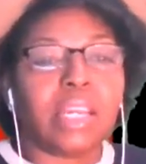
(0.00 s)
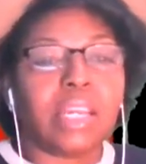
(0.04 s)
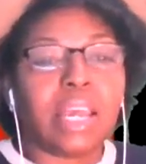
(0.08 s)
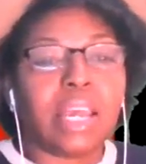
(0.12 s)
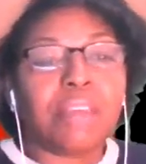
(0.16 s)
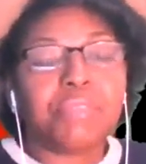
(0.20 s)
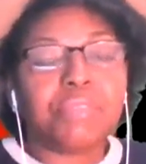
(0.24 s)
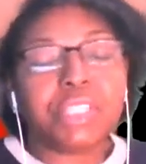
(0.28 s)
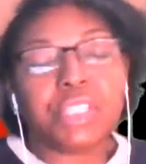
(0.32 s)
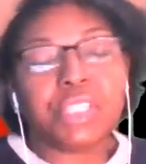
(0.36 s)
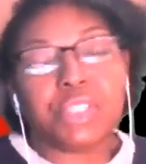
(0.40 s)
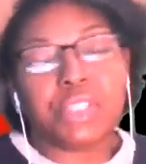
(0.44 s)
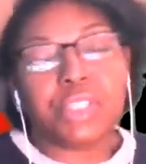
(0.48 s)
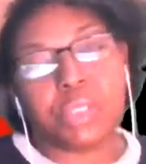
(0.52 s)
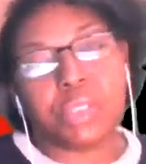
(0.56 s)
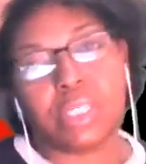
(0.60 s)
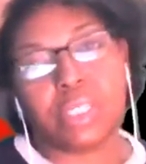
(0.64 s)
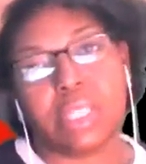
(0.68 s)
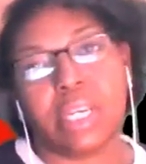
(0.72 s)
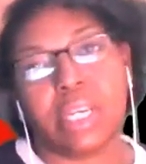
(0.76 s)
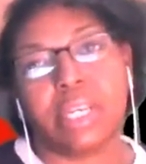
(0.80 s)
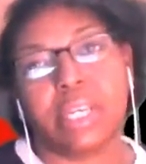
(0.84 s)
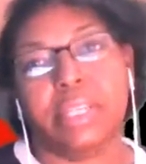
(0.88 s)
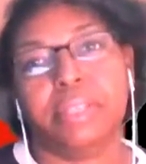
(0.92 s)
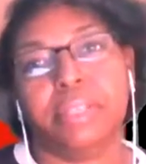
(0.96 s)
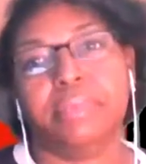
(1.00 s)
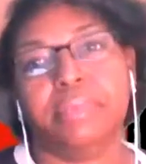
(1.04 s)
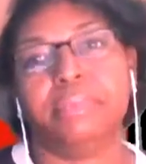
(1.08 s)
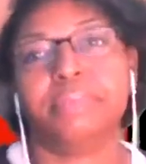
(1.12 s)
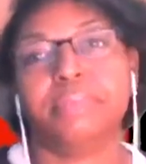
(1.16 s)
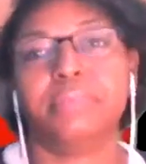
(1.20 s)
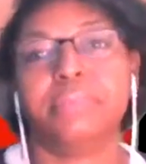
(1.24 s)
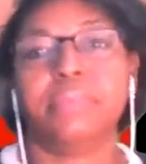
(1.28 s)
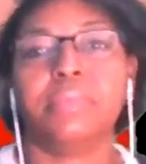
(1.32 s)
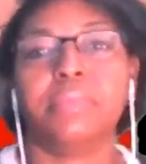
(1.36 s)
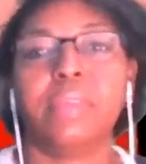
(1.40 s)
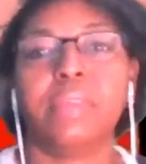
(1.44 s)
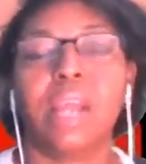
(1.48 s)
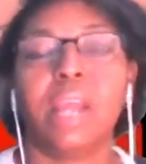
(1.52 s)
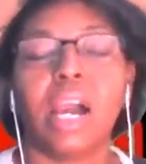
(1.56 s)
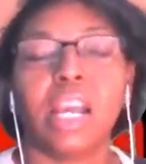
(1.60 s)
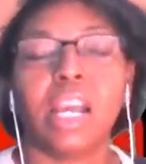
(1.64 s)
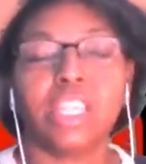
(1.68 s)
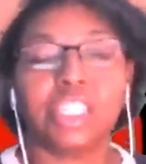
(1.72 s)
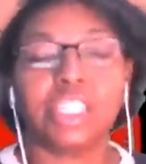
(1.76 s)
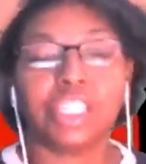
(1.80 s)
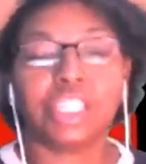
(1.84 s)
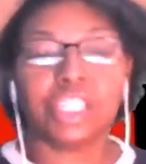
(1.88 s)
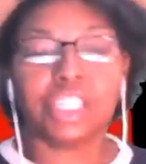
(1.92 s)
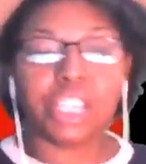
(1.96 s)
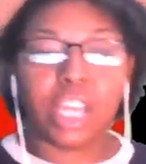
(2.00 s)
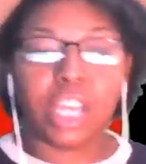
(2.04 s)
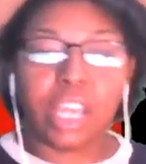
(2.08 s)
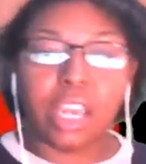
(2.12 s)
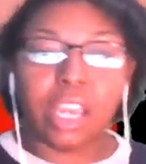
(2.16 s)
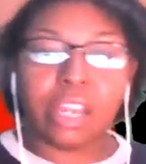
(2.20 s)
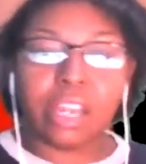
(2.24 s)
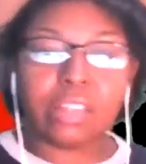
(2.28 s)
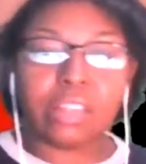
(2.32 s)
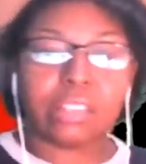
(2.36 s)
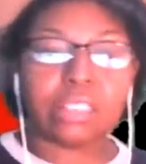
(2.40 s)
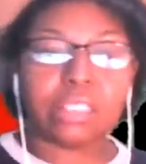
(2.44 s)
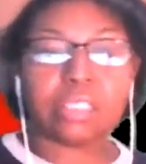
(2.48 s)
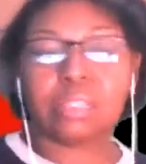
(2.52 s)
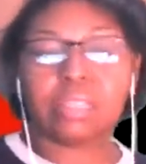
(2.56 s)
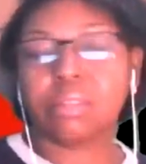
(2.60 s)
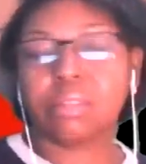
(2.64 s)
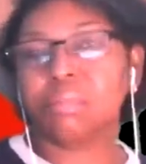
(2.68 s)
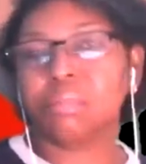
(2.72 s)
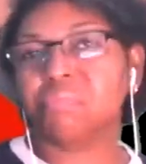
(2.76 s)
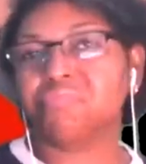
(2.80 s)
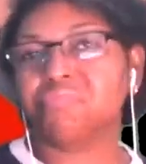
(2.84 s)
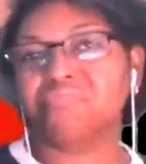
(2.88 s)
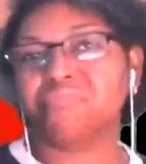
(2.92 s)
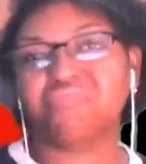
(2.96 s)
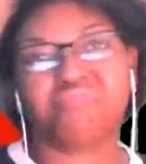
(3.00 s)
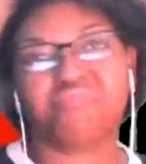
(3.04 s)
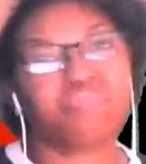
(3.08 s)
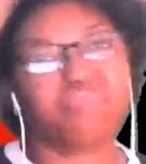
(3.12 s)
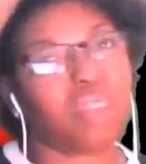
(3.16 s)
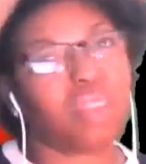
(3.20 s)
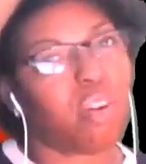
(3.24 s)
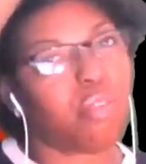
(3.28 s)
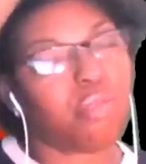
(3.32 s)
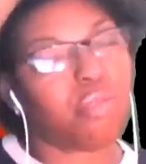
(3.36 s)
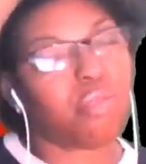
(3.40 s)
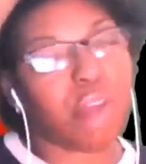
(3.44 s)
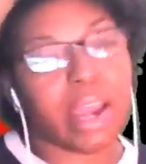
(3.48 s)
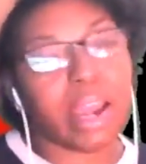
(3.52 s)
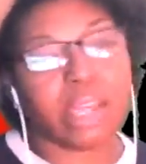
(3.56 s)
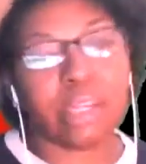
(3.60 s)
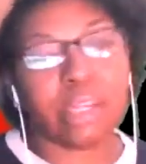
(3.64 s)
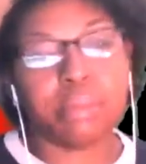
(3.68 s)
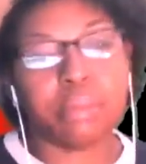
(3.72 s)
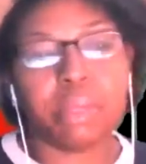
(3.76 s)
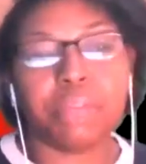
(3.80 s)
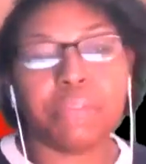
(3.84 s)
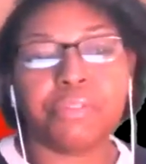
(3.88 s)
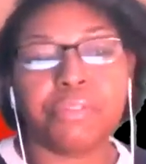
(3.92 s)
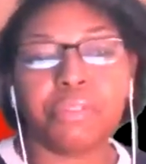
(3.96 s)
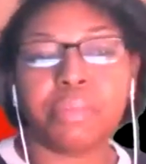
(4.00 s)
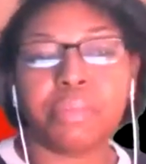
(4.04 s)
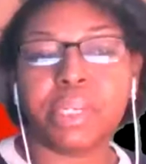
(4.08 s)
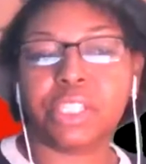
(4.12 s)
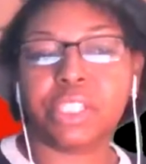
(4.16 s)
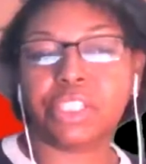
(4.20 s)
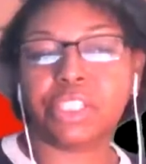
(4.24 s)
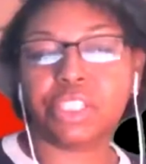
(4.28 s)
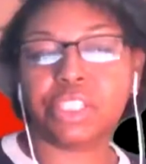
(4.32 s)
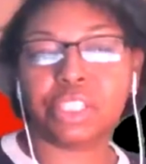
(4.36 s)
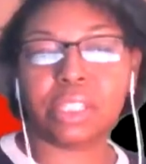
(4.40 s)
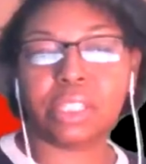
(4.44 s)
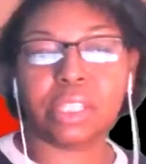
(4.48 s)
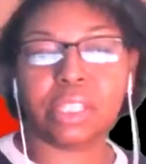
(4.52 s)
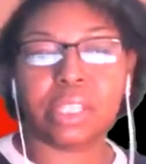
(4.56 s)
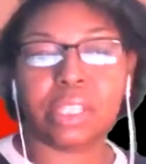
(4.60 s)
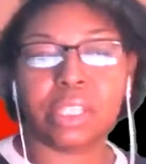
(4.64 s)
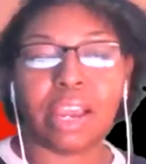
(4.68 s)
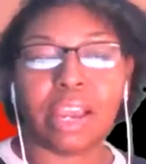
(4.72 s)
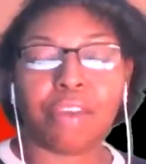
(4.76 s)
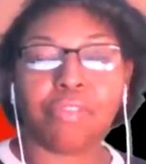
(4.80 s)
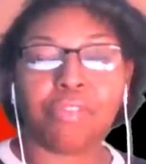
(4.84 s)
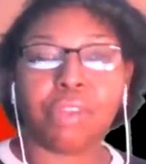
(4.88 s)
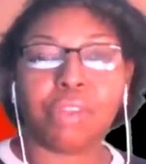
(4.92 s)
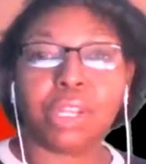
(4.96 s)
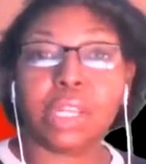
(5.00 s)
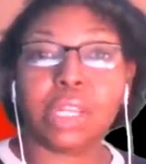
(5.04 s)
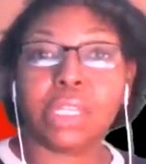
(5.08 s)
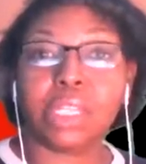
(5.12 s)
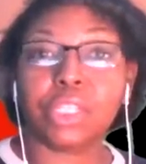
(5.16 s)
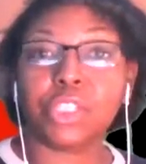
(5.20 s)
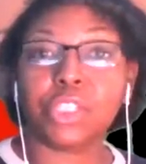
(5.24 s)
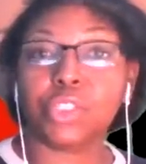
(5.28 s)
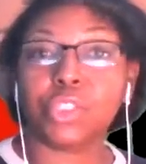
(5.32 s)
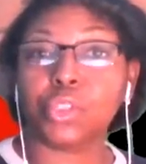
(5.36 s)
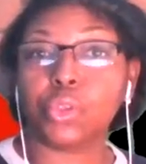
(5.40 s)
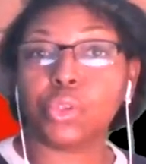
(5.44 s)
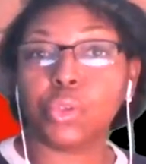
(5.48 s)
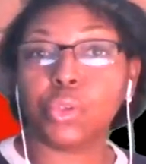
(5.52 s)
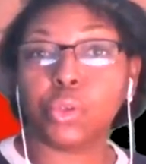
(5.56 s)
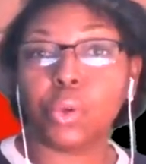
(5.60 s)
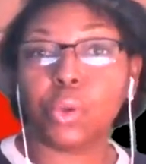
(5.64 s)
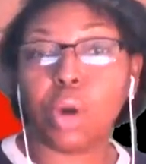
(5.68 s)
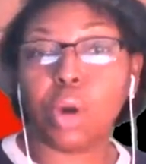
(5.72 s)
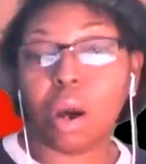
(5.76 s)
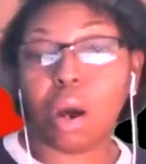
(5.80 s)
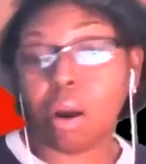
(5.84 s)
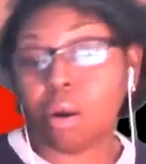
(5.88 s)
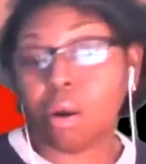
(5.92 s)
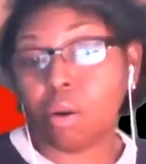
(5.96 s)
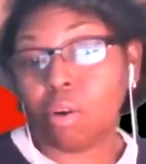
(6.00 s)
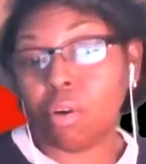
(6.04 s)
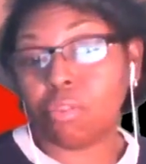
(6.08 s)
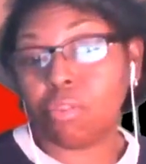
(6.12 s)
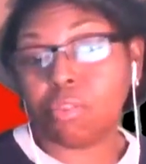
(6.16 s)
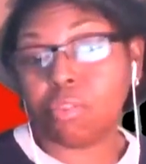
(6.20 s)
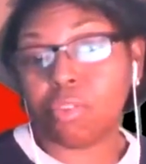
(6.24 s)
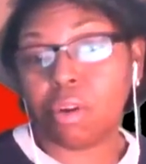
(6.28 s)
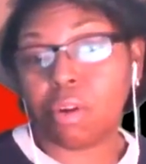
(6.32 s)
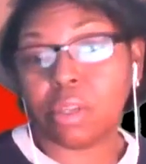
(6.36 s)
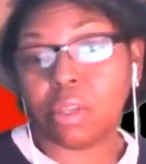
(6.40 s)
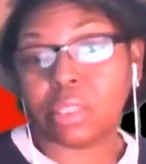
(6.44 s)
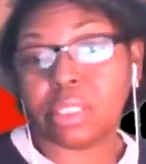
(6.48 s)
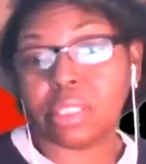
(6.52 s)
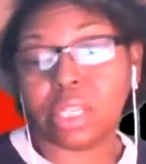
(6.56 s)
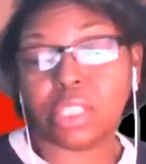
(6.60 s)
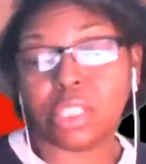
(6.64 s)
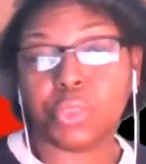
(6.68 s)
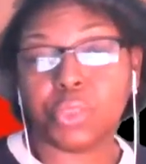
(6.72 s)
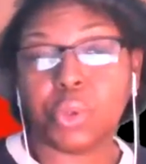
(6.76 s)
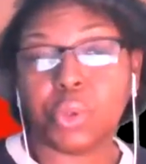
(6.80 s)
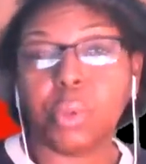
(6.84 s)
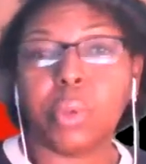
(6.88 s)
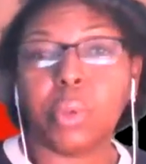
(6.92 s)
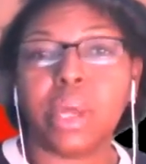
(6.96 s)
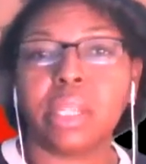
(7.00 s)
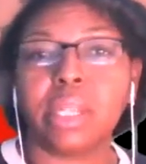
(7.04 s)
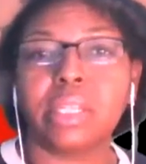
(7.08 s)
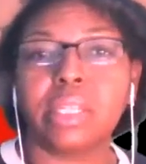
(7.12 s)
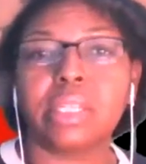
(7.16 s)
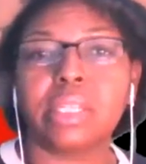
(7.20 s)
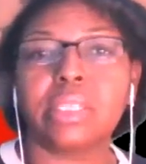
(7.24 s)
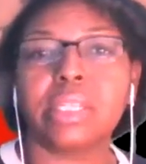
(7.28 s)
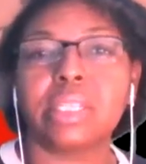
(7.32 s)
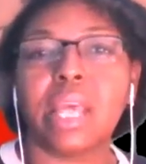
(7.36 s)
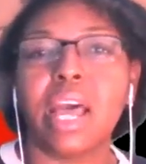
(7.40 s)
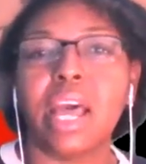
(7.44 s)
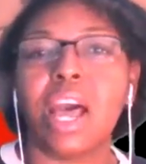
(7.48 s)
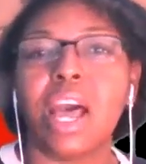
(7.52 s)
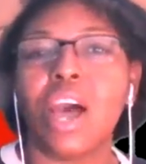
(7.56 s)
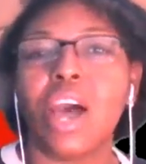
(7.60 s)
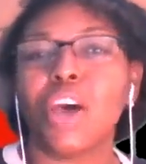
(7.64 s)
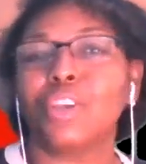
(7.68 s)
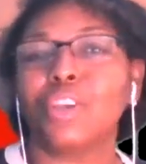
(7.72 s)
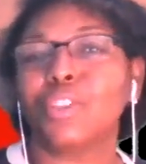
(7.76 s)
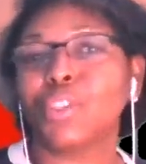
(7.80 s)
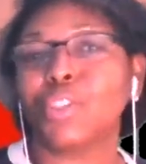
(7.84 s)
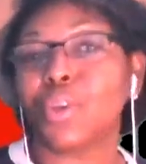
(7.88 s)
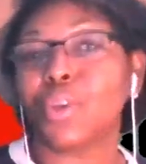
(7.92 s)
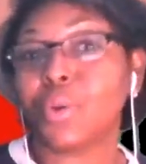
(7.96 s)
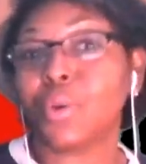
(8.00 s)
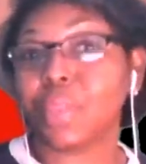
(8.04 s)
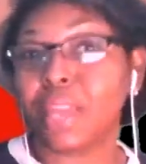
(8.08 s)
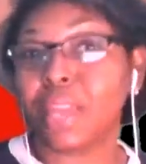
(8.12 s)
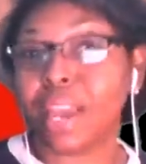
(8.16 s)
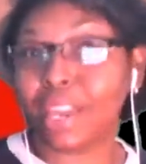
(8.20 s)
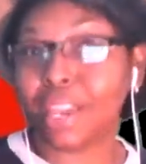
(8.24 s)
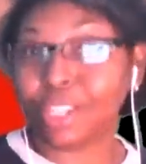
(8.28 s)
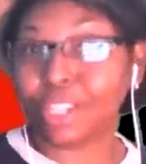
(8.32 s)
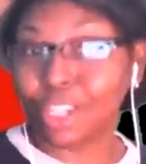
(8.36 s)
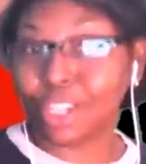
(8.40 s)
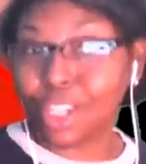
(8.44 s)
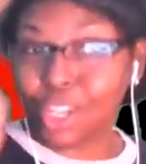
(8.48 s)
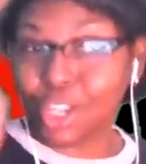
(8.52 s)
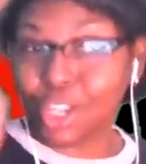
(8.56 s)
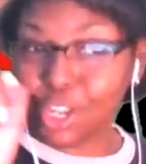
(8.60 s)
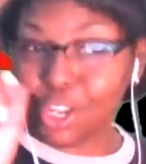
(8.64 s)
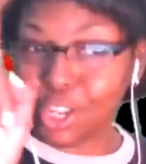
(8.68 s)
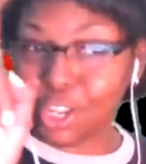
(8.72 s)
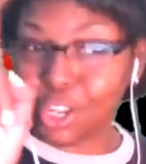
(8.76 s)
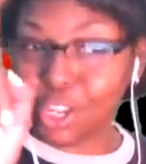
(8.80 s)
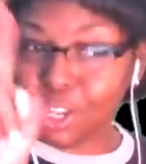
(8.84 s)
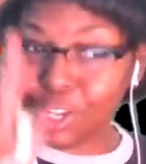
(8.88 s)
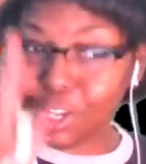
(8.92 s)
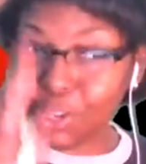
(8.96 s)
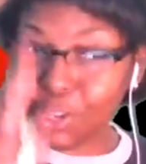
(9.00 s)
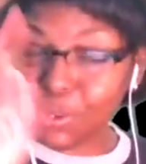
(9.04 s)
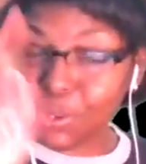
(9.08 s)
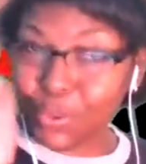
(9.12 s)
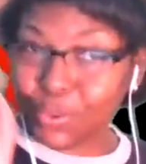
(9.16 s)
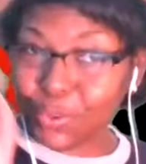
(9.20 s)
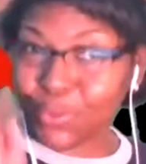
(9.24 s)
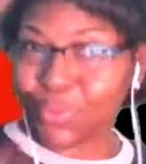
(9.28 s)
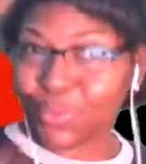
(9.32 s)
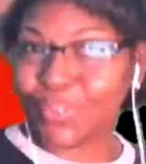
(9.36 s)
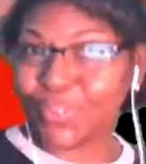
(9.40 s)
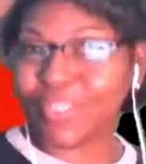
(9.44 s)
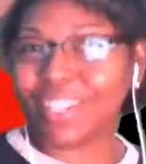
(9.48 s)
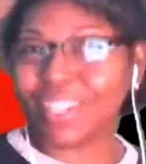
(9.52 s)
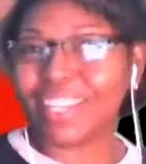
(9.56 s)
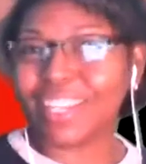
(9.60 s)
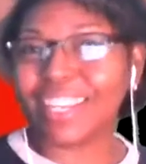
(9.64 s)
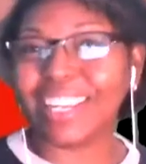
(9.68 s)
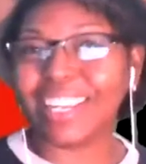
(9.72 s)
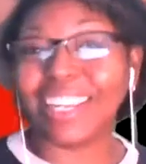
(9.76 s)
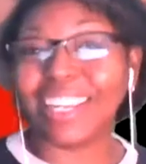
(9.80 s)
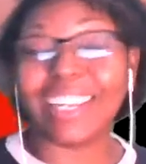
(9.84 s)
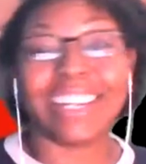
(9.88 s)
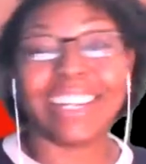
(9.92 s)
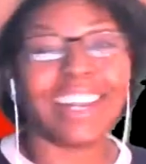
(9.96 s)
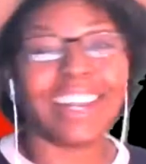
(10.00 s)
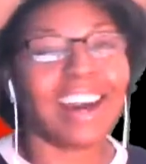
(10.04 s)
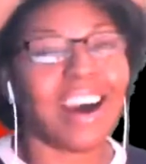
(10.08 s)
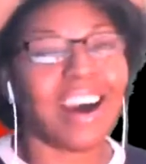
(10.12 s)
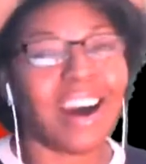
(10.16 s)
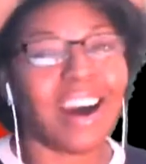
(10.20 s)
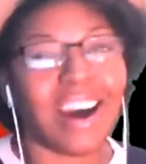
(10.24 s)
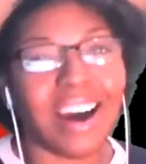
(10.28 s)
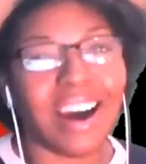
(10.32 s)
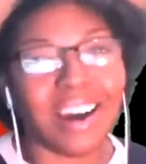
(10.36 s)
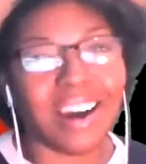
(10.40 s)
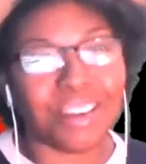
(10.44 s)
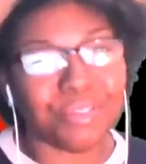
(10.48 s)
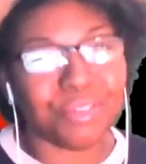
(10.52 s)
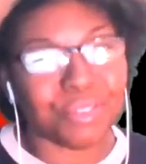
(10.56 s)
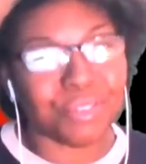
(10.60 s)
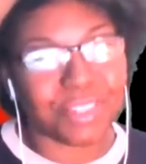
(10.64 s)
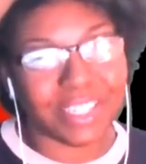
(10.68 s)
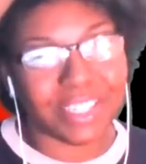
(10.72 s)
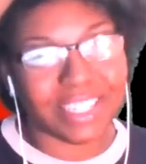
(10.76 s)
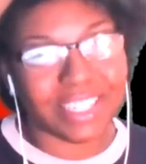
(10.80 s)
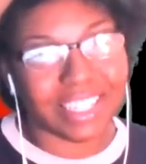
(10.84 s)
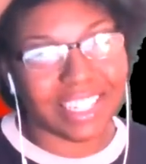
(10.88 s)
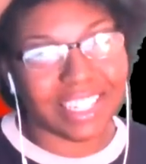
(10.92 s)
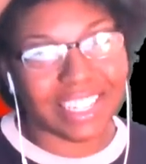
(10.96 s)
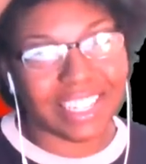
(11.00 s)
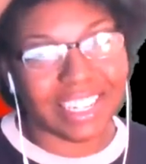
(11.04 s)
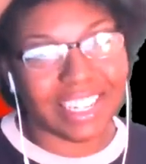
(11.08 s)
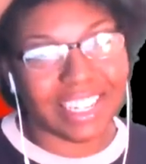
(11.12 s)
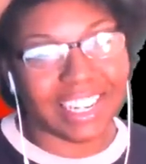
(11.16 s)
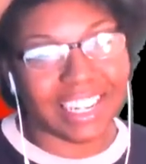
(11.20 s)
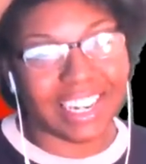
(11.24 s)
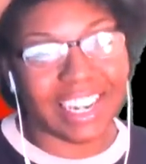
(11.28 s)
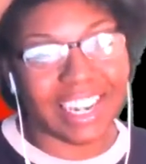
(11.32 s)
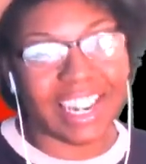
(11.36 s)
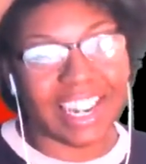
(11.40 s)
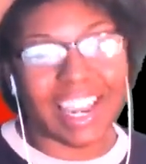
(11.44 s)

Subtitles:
Every Tuesday, I share some random information that relates to our overall sexual wellness so that you can confidently